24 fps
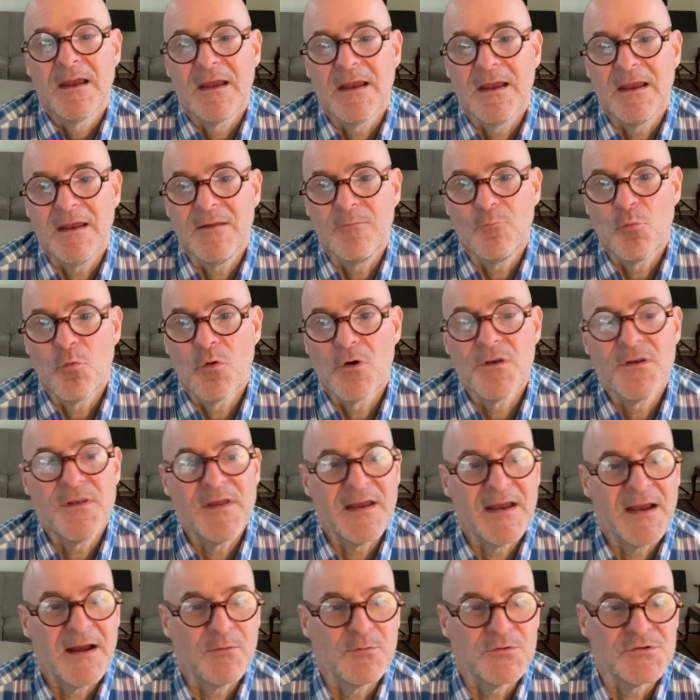And one
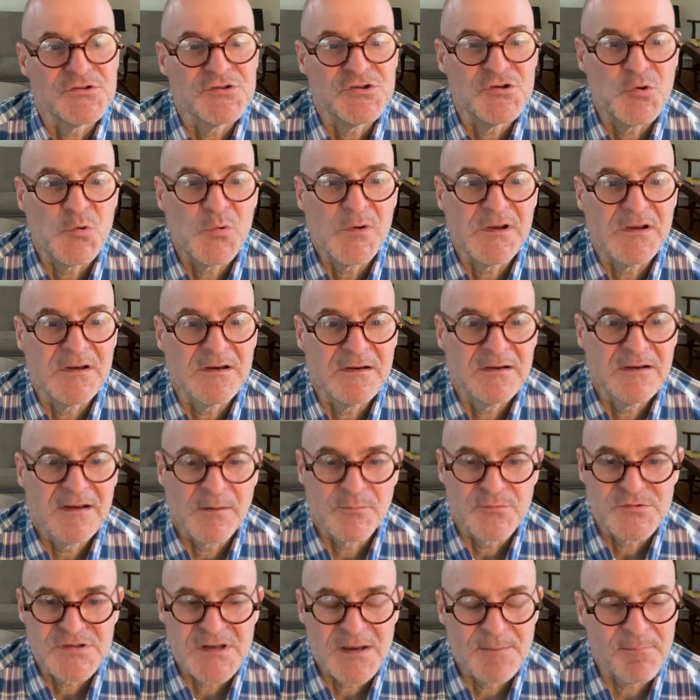day I was
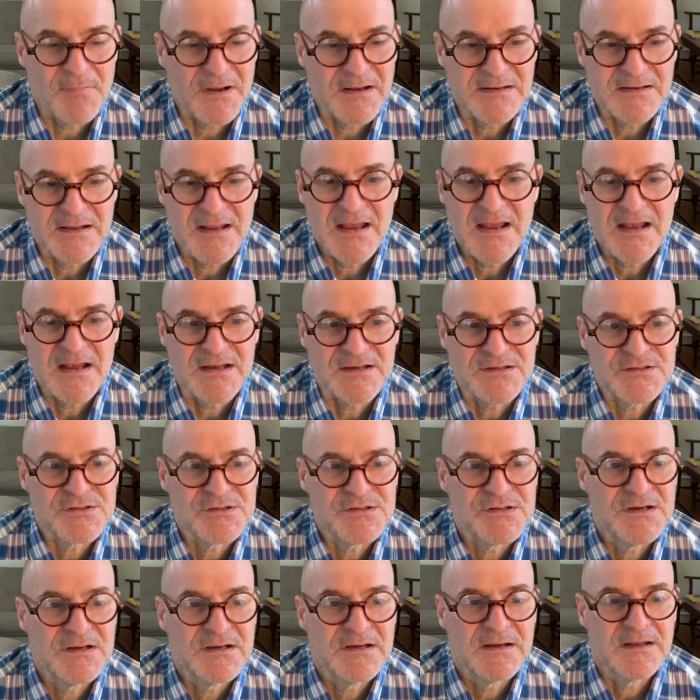at my
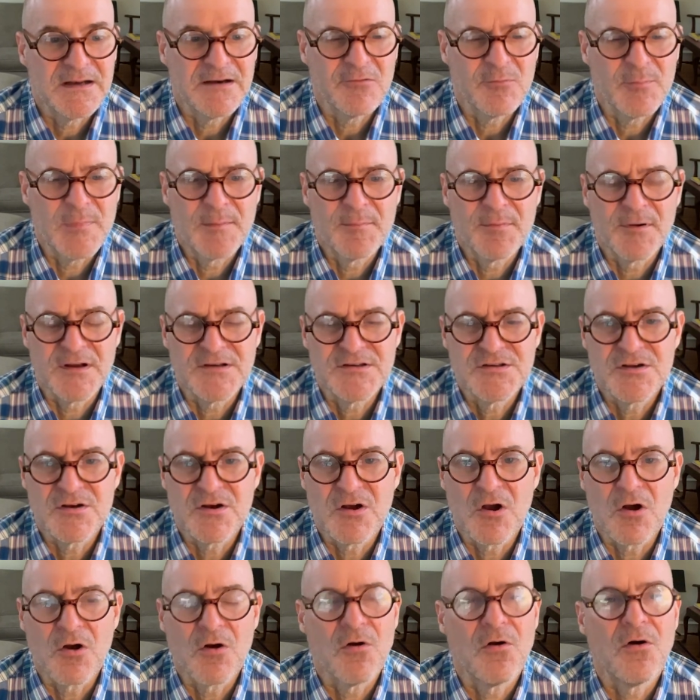desk, and I remember I
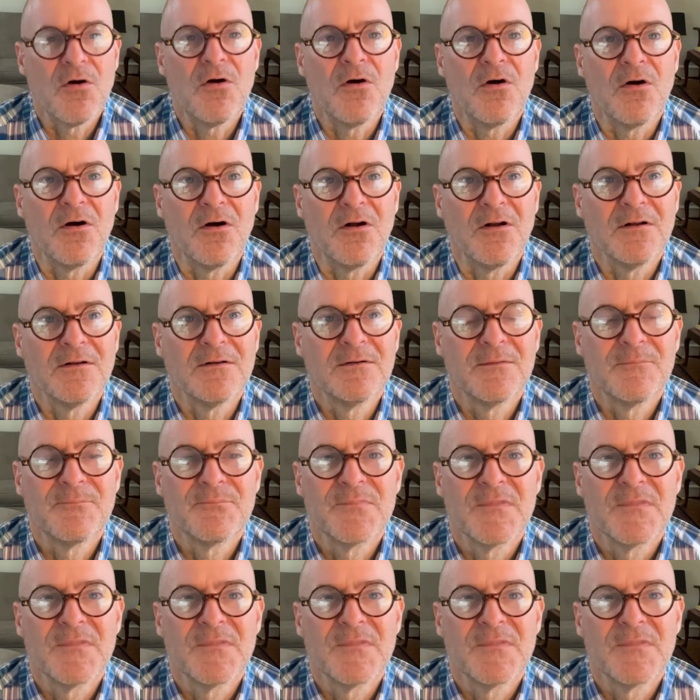took a call,